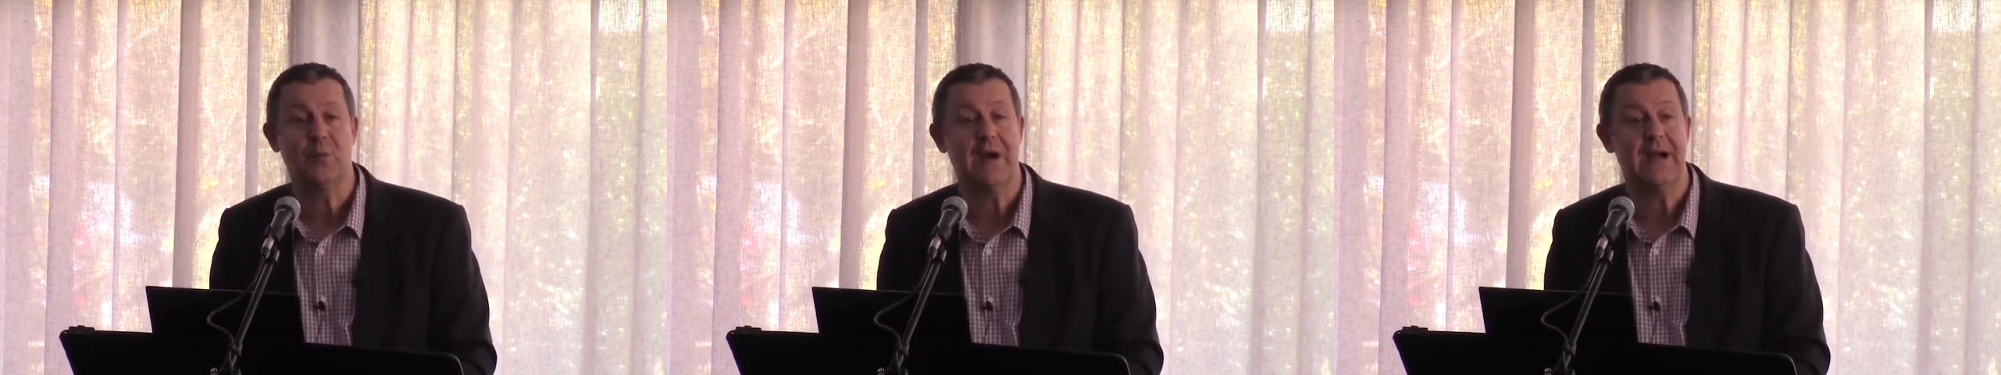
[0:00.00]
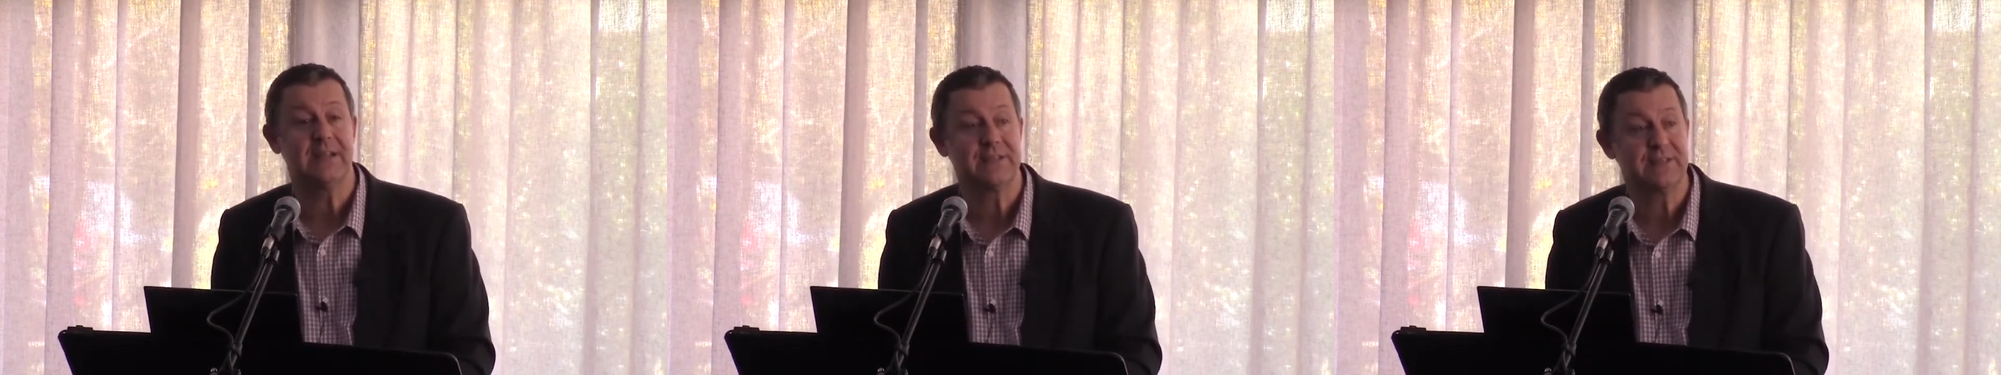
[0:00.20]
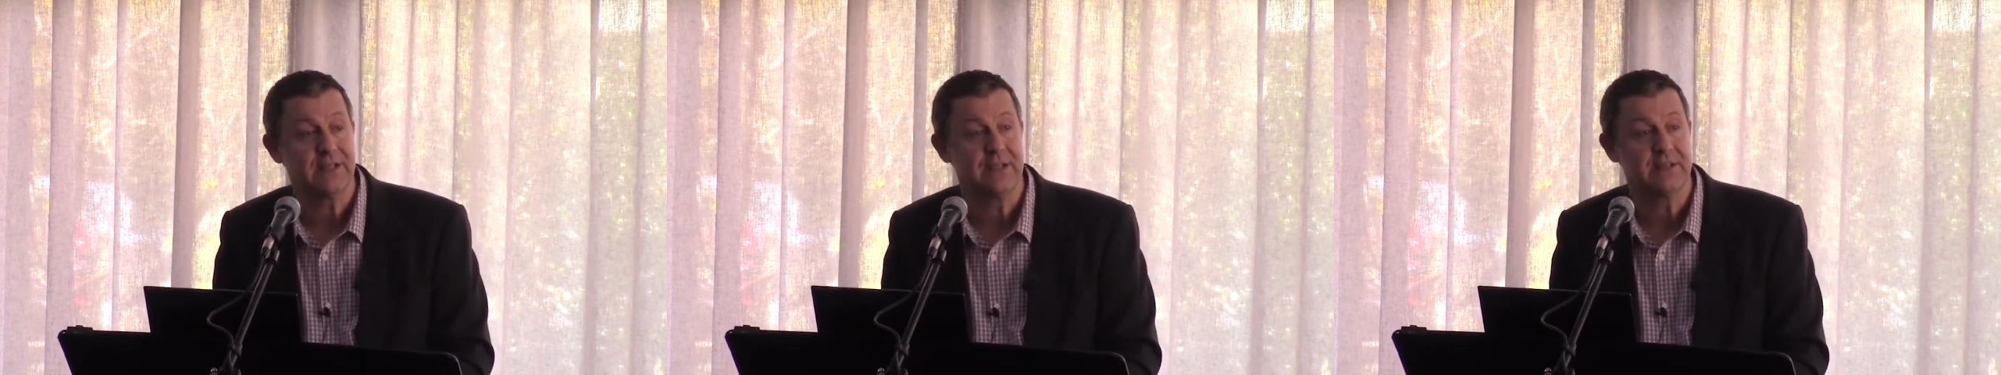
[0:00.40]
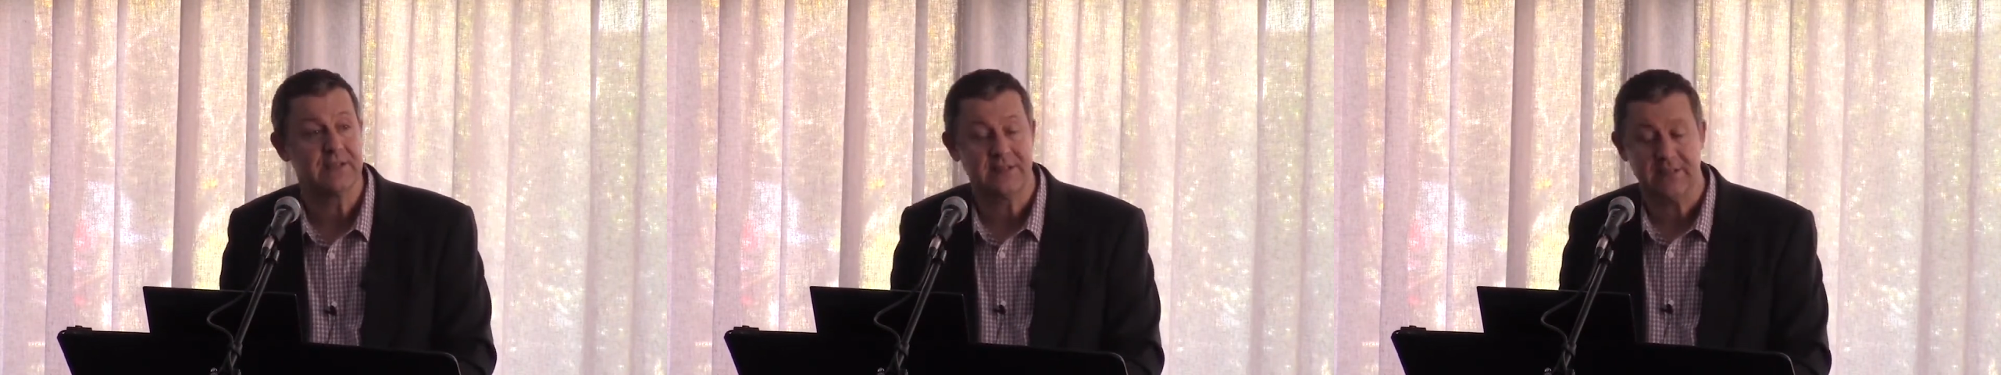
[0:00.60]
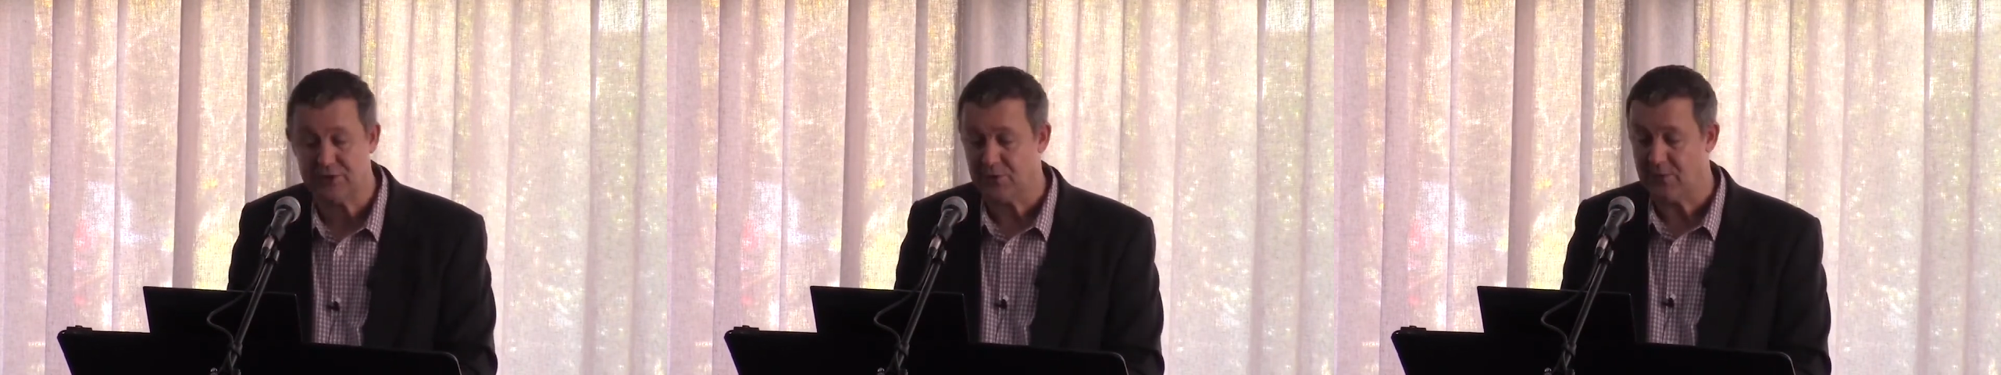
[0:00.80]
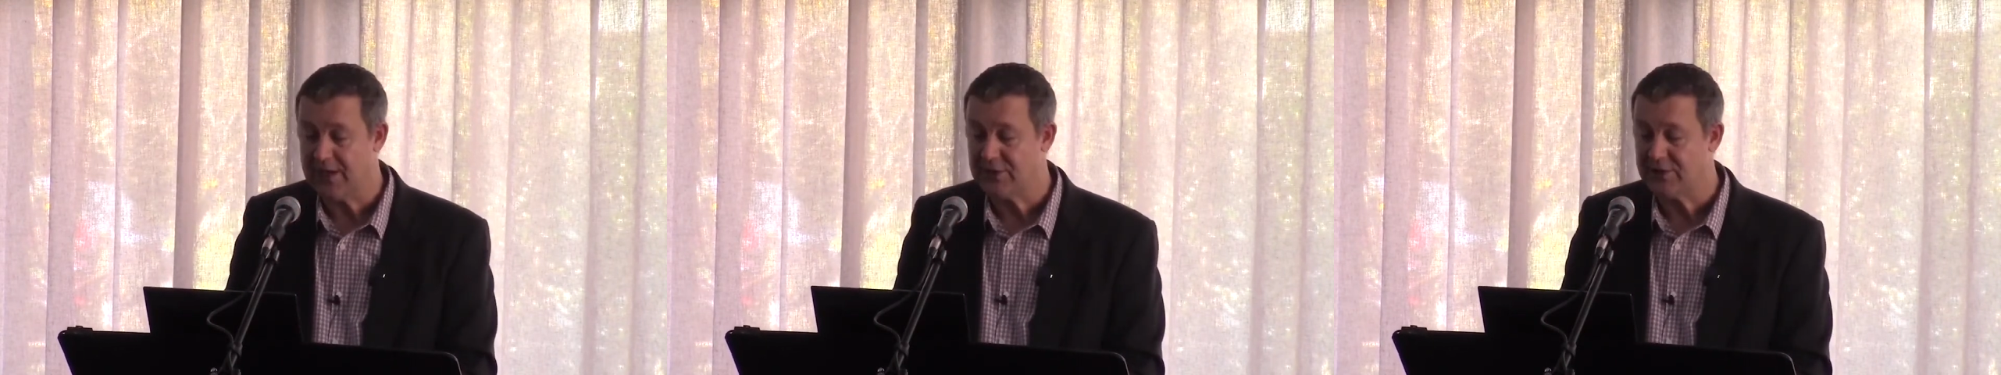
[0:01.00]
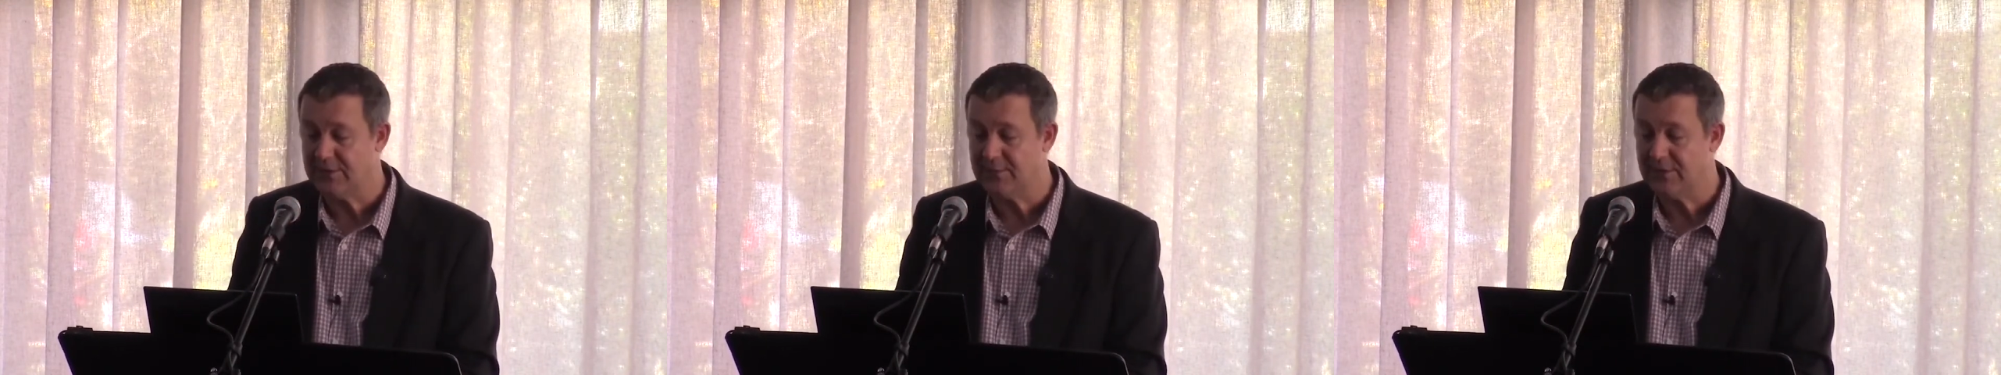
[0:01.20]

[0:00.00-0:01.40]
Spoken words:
way in a certain situation,